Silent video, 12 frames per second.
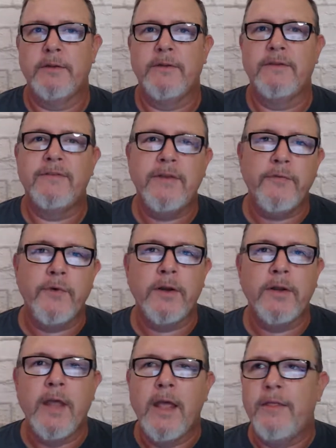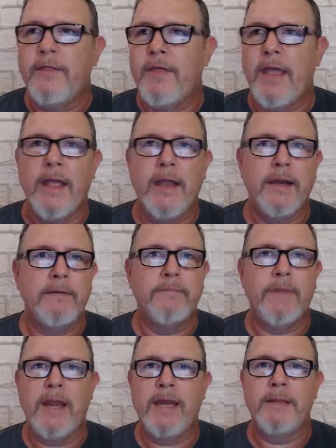that's different
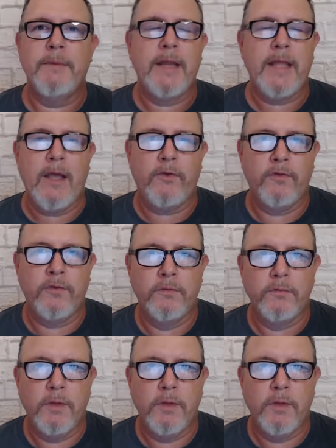than anybody else.